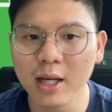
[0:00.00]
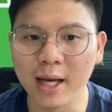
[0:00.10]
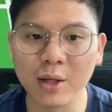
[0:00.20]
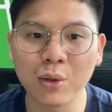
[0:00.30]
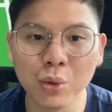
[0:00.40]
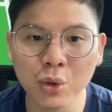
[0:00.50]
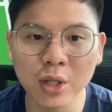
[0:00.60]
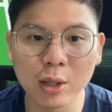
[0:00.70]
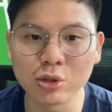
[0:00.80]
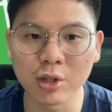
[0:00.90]
and
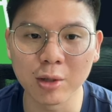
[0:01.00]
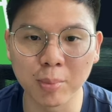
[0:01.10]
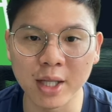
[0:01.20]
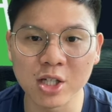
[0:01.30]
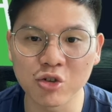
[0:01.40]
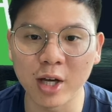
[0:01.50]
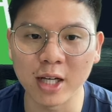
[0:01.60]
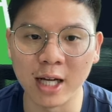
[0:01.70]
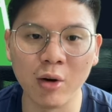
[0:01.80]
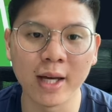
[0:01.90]
Cunha who's on the bench
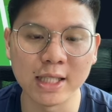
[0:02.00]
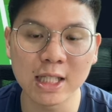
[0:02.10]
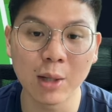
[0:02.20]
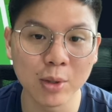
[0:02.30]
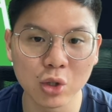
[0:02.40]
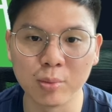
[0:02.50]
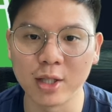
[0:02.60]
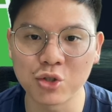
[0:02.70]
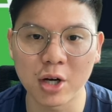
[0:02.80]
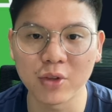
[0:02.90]
right now has come into
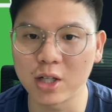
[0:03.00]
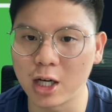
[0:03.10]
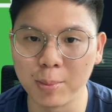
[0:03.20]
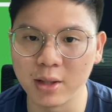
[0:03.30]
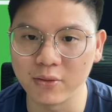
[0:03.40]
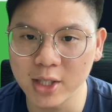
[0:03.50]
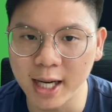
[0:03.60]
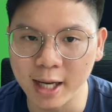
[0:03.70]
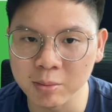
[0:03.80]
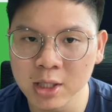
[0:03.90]
my draft a couple of
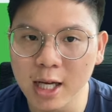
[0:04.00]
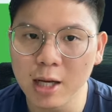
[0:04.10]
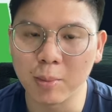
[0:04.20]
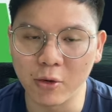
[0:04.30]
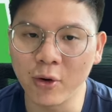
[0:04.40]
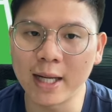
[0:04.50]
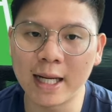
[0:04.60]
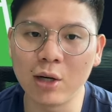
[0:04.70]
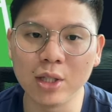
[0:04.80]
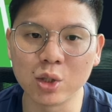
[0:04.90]
times but right
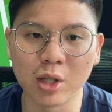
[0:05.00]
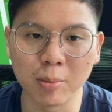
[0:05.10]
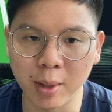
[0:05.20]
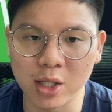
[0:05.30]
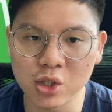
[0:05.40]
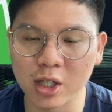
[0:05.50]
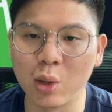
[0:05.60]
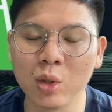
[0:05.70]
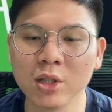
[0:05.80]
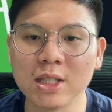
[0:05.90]
now he's on the bench and
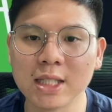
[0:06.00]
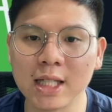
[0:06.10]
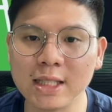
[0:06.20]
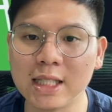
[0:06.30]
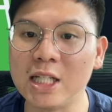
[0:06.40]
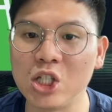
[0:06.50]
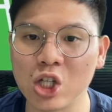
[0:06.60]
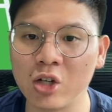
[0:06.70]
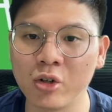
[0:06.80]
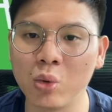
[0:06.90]
I will discuss in
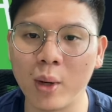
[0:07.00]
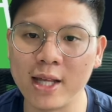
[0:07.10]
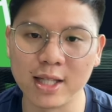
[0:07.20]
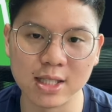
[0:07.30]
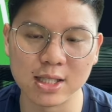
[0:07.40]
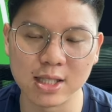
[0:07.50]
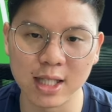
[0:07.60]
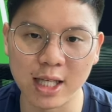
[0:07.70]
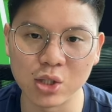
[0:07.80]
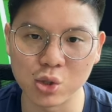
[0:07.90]
general why this is the
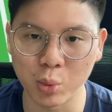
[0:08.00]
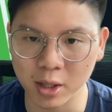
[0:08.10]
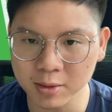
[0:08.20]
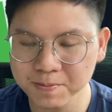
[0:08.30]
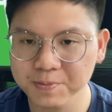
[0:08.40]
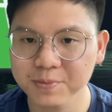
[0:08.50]
case as well.